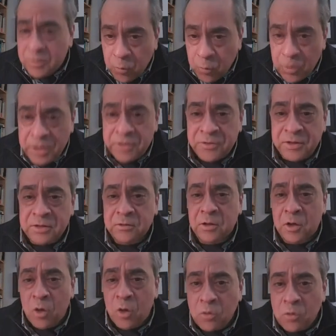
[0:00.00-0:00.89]
With a
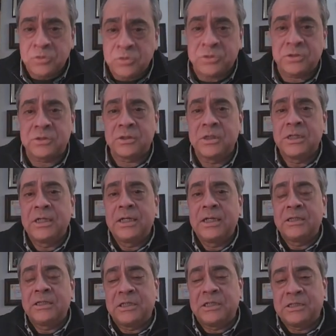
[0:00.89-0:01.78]
closed
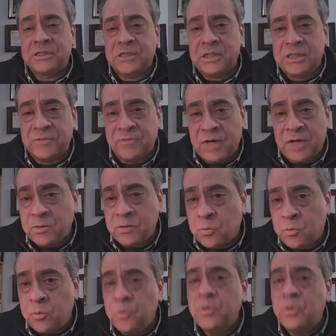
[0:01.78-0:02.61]
digital divide,